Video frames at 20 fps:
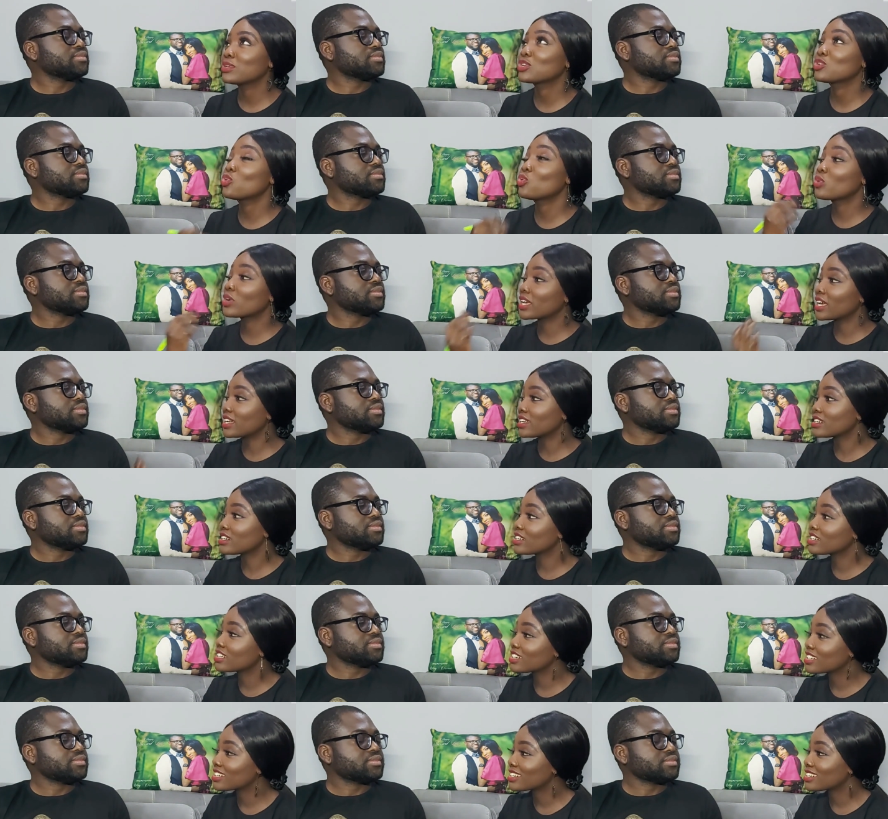Speaker 1: a go-getter.
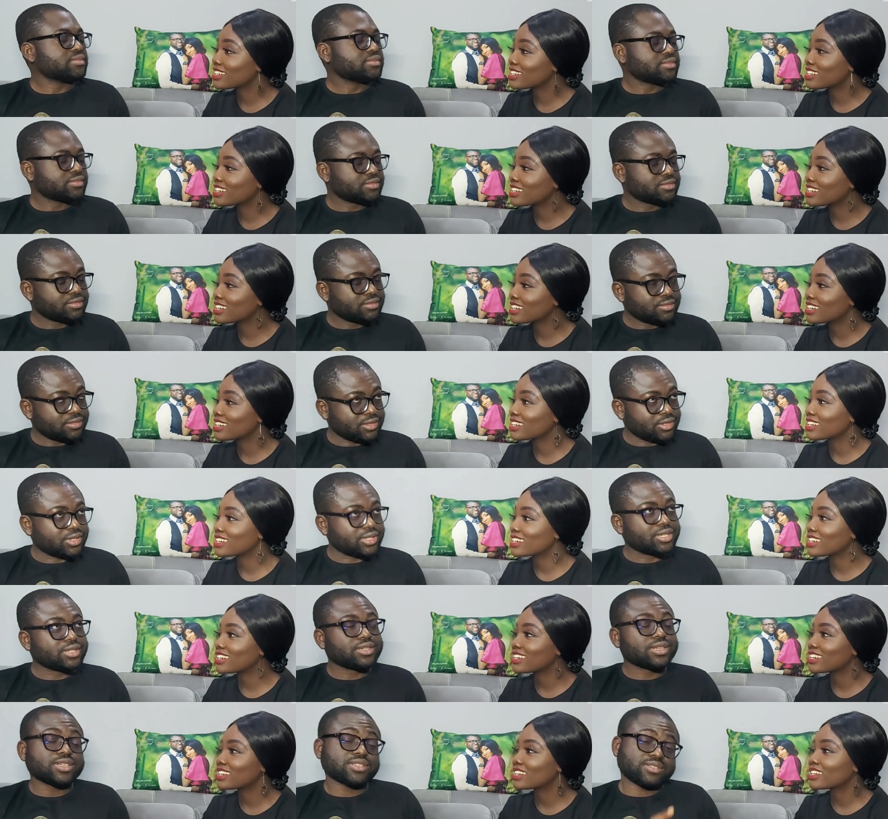
Speaker 2: Okay,
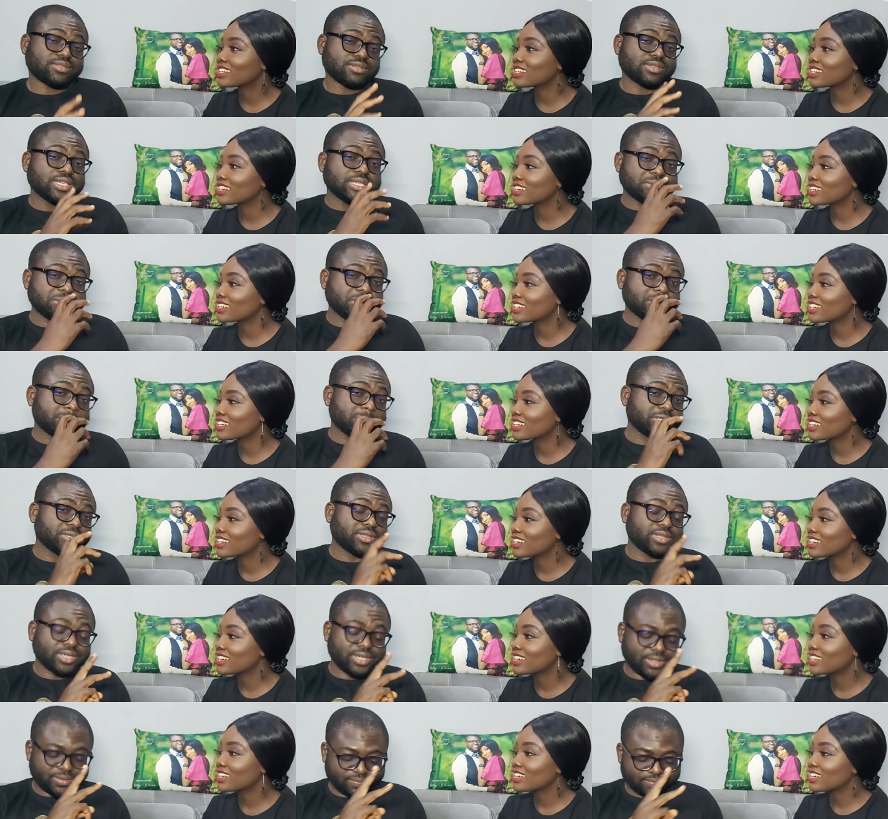let's let's mention
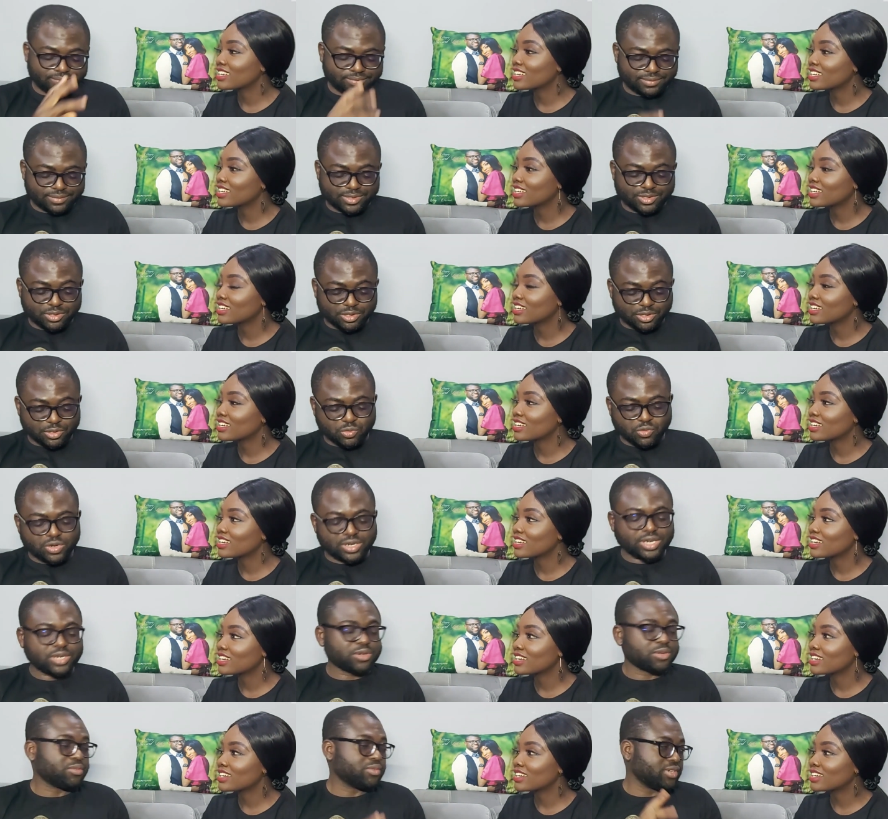three. It's just one I
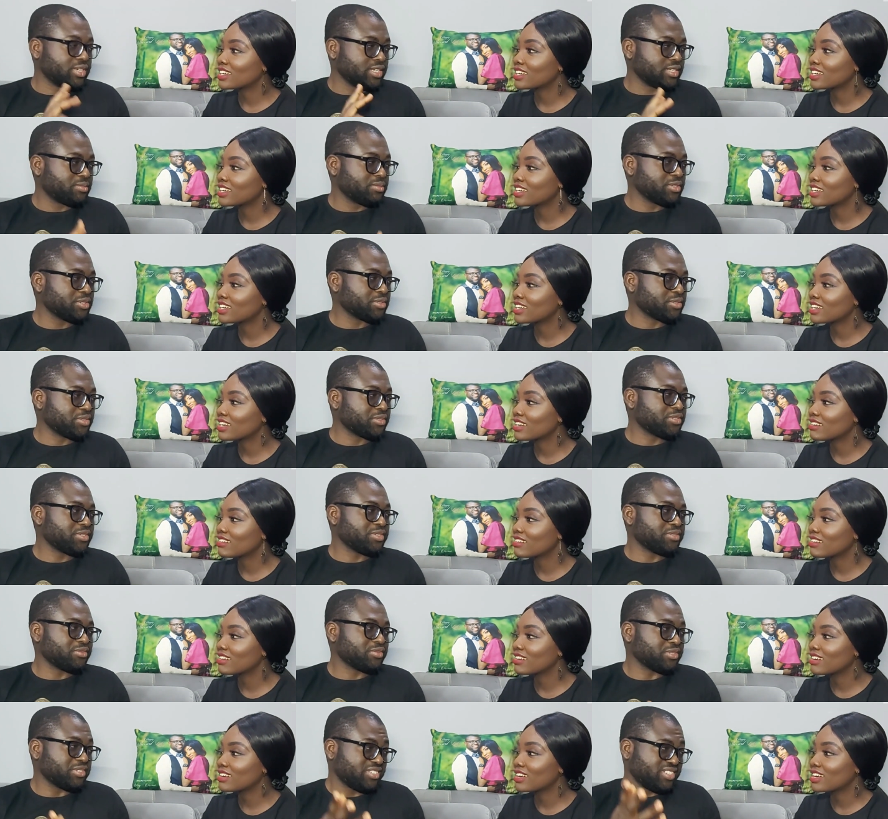but let's mention three
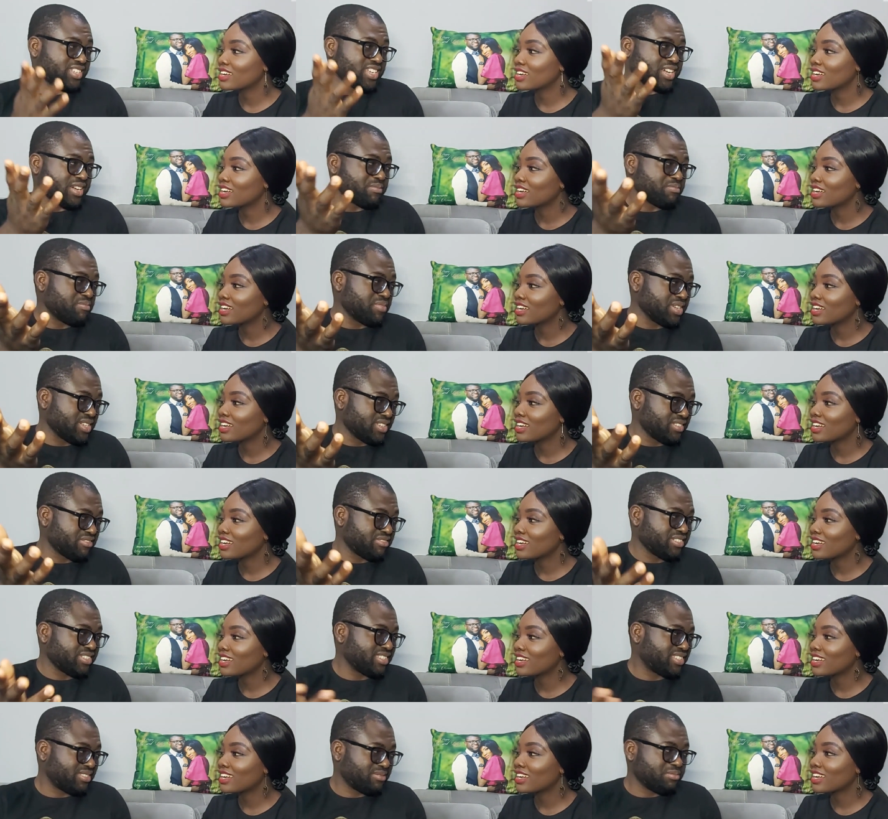for their
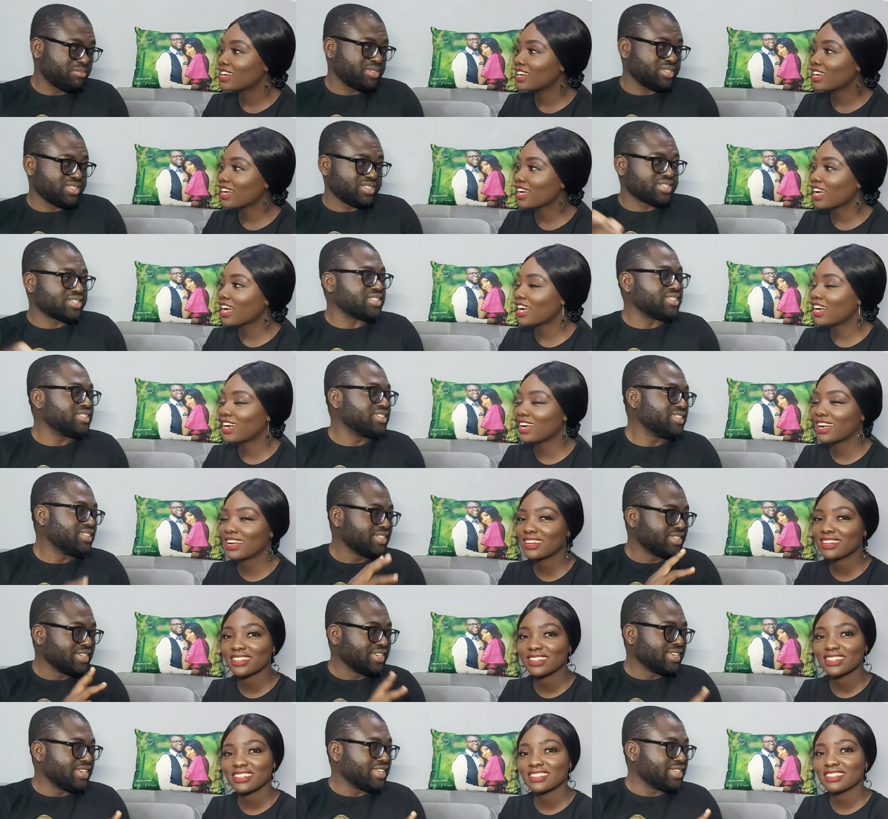benefits, basically.
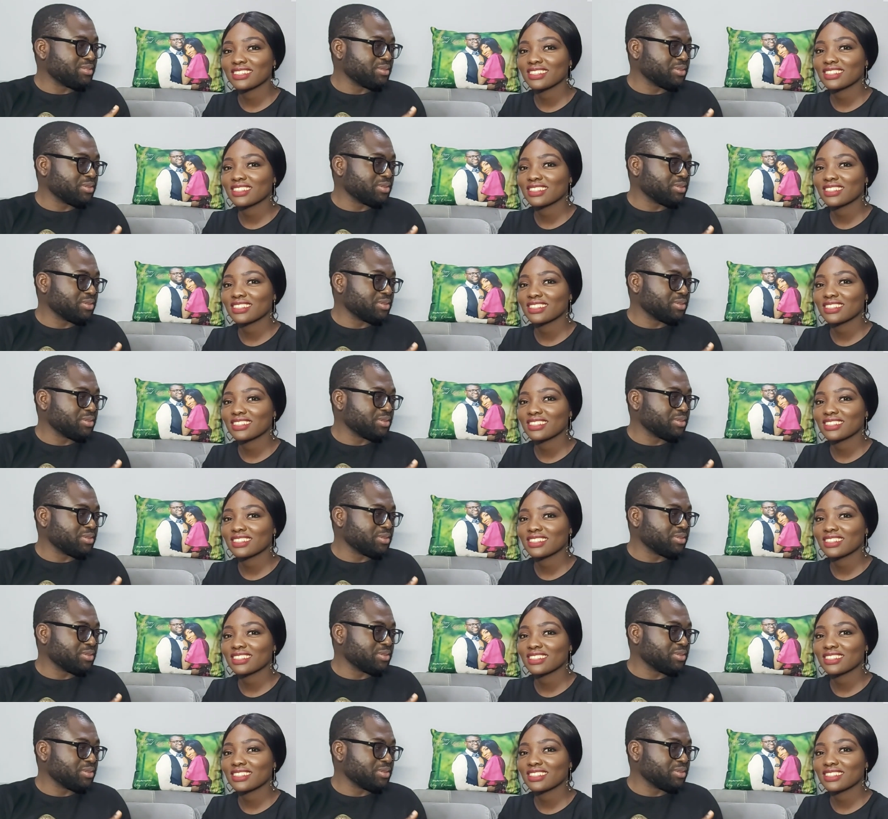Let's